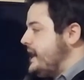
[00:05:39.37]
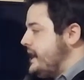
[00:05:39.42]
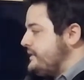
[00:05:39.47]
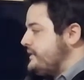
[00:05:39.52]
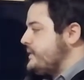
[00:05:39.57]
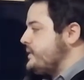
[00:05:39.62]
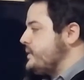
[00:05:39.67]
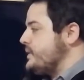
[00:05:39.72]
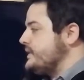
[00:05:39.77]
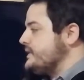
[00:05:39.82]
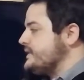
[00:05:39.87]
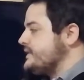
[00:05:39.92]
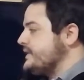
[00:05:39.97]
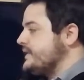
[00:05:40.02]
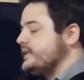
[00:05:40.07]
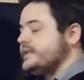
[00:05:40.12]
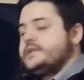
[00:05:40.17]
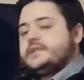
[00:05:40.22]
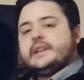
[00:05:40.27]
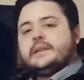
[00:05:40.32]
ethical
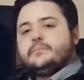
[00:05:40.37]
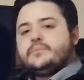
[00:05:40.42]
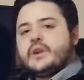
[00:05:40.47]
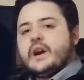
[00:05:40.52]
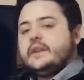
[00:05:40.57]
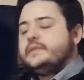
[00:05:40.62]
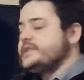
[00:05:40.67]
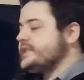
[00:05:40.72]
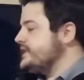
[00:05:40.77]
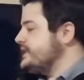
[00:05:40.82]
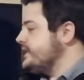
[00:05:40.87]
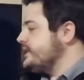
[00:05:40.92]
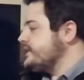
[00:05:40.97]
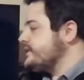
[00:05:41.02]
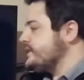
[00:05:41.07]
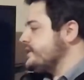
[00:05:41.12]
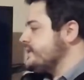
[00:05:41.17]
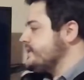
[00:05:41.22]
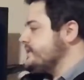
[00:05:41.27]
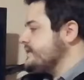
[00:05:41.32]
concerns, and privacy
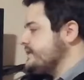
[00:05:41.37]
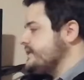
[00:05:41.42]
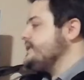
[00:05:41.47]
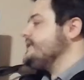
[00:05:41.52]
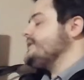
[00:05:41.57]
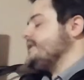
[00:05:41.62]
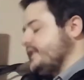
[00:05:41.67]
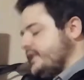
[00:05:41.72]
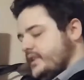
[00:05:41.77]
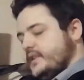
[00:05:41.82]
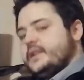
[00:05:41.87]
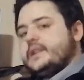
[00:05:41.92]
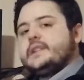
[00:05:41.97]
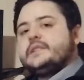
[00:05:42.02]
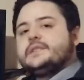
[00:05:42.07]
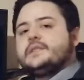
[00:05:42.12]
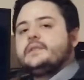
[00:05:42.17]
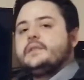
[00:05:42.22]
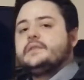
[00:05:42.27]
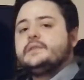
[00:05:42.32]
concerns and security
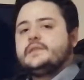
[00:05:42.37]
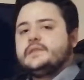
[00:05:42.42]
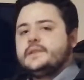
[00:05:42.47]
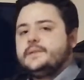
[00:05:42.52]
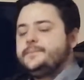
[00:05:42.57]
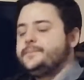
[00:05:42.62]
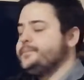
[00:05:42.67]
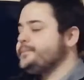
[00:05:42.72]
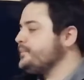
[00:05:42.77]
concerns.